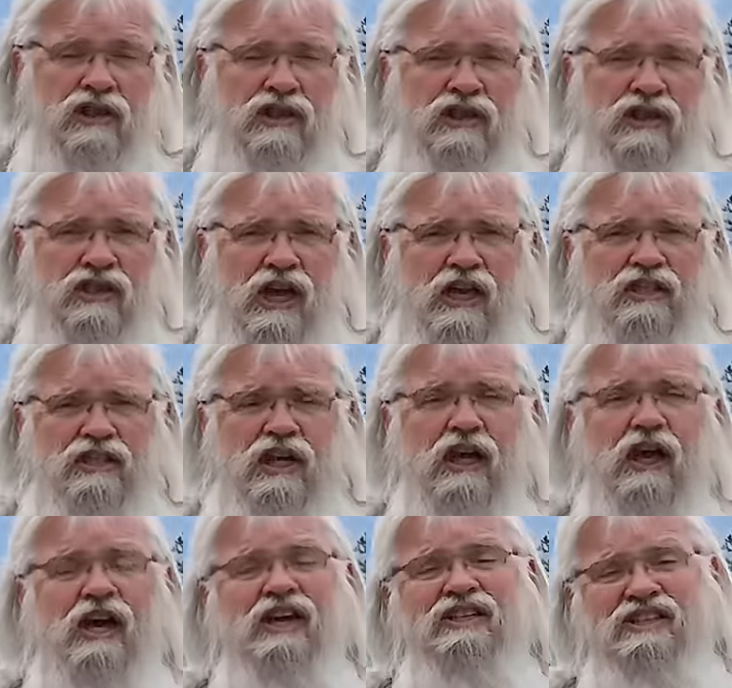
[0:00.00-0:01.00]
a success.
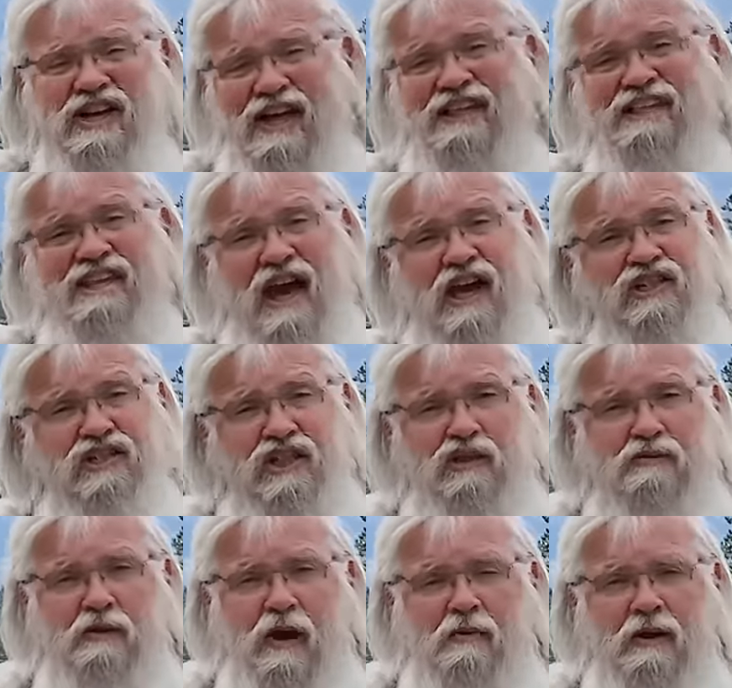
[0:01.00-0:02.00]
10,000
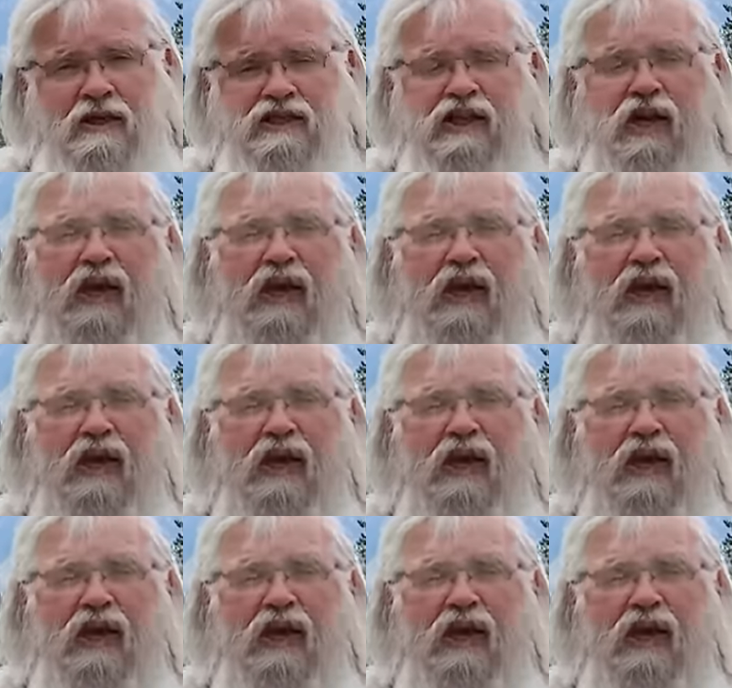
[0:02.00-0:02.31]
experiments.